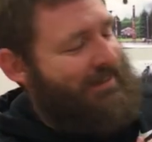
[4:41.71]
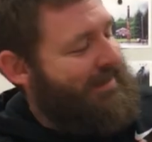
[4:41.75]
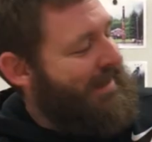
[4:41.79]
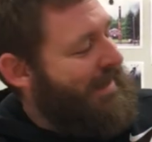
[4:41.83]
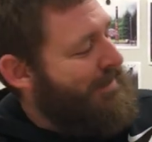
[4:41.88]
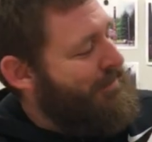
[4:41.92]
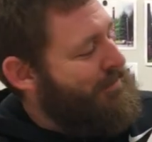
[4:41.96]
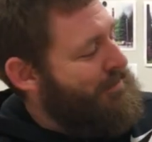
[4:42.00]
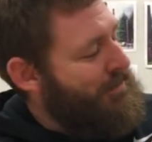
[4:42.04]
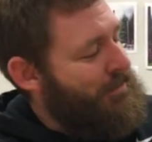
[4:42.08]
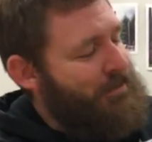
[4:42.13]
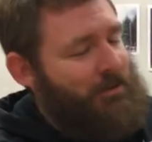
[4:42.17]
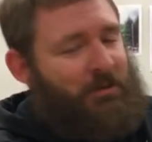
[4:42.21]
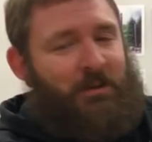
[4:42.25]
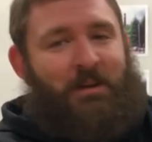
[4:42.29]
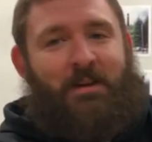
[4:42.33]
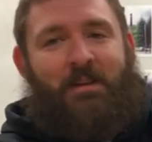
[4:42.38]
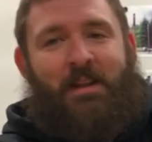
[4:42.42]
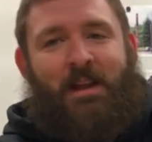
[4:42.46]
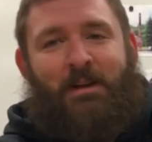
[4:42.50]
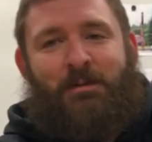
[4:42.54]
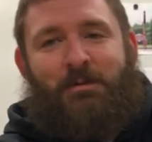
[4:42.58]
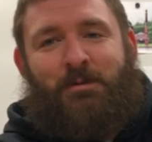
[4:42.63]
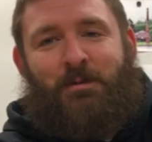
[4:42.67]
And so you'll hear
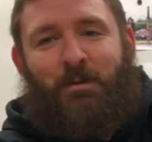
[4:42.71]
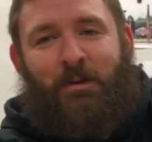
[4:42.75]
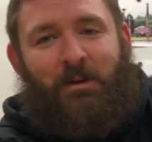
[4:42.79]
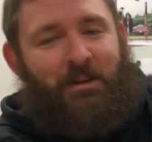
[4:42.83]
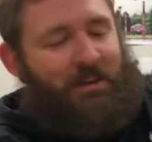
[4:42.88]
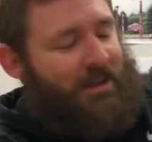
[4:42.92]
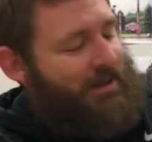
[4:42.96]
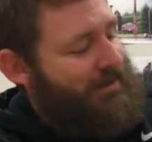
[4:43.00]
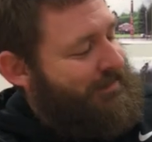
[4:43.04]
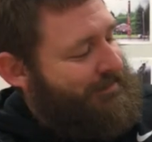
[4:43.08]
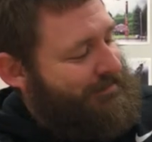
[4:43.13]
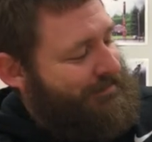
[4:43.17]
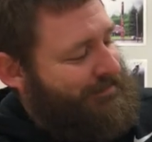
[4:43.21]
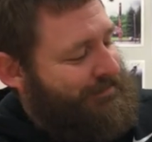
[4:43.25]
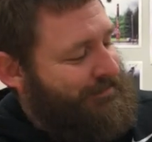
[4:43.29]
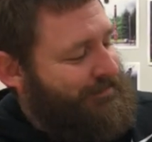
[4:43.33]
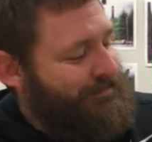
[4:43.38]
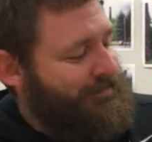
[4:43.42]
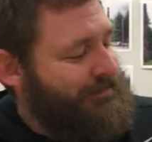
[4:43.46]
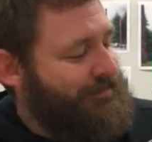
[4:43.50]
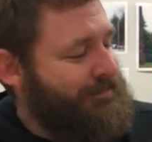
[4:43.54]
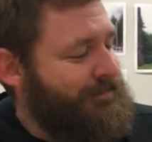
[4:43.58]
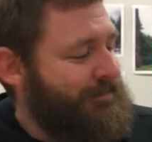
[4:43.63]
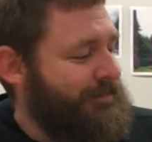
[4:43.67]
that story later.
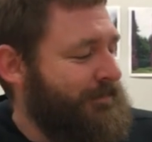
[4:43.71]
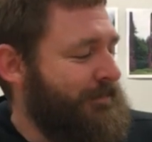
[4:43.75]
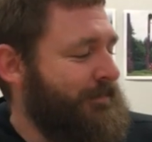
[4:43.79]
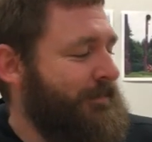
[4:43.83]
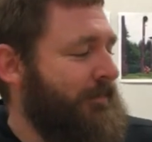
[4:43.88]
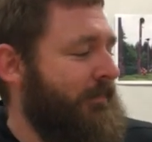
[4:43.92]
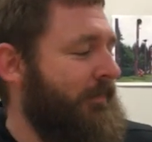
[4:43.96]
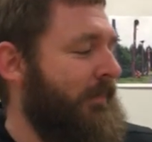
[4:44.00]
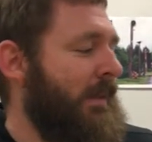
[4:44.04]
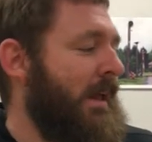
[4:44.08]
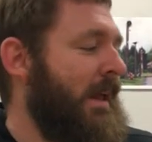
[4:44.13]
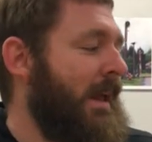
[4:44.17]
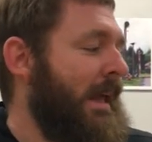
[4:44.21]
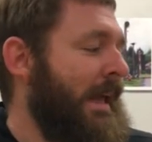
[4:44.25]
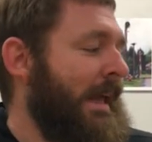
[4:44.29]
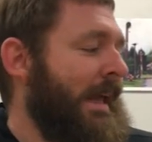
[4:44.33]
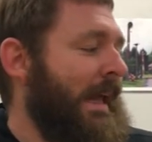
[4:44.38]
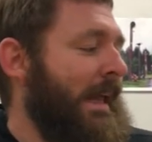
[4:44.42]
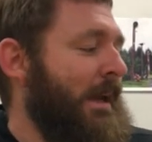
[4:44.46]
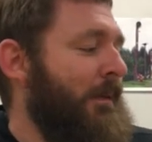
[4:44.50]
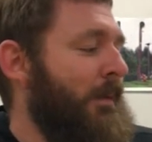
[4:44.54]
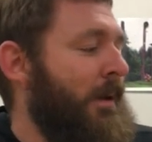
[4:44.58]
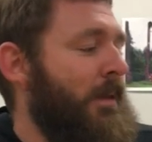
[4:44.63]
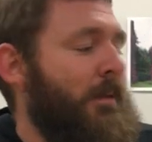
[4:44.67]

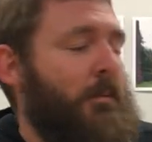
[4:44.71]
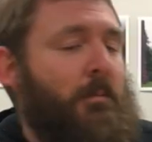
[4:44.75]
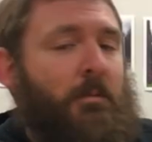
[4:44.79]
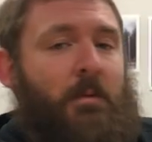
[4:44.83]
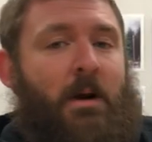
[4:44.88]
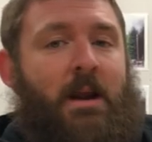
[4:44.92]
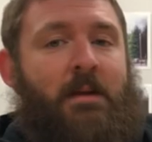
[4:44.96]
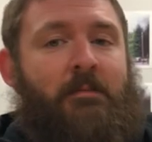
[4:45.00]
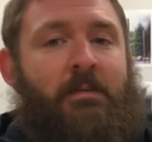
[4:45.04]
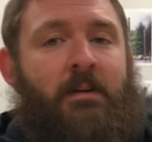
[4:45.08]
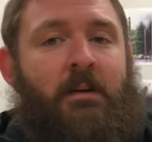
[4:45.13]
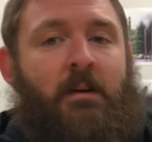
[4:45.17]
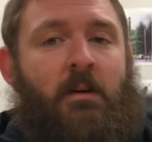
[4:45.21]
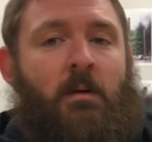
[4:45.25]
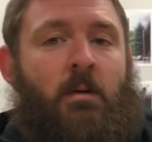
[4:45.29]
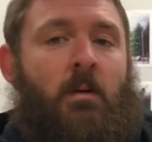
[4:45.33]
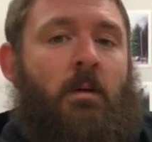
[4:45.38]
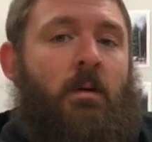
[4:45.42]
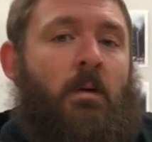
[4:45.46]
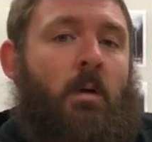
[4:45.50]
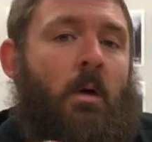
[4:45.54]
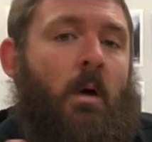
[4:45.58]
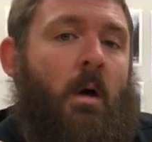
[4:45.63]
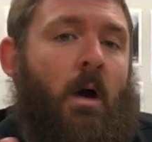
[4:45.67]
Anyway, the raven
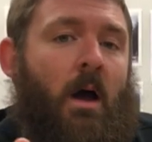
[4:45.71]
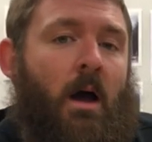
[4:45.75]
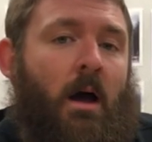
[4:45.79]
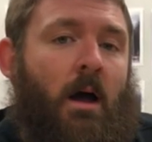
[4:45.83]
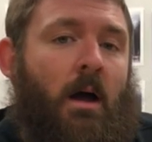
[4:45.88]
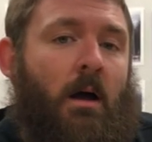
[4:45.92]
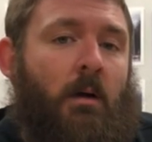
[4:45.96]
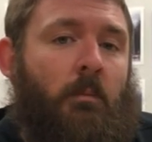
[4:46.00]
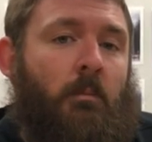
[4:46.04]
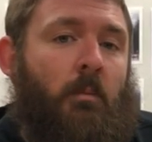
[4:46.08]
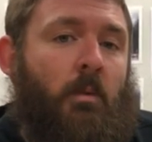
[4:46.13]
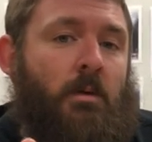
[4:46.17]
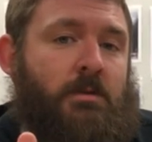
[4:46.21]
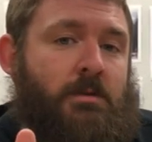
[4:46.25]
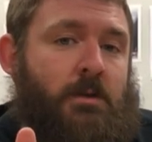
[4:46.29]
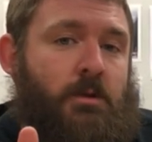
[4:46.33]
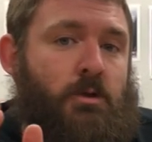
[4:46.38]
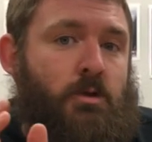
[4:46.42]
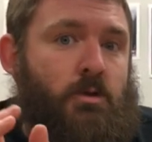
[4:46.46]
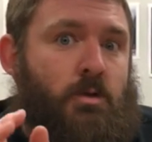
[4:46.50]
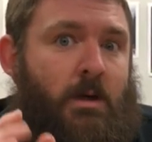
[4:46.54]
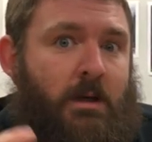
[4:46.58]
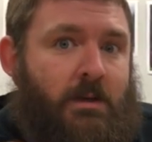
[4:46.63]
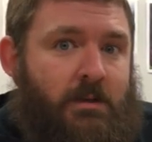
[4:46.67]
was a
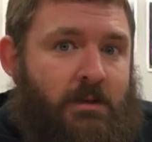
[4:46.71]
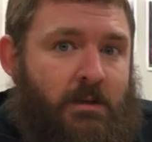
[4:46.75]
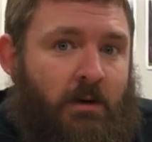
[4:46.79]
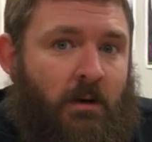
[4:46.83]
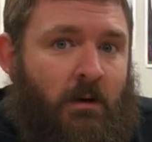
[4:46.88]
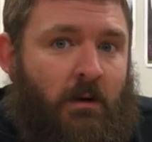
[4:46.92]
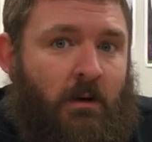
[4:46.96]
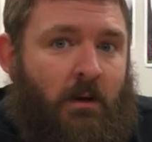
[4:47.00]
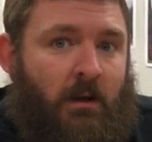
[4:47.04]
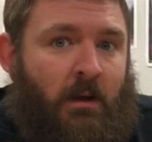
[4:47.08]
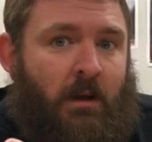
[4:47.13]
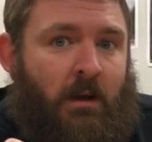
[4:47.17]
trickster.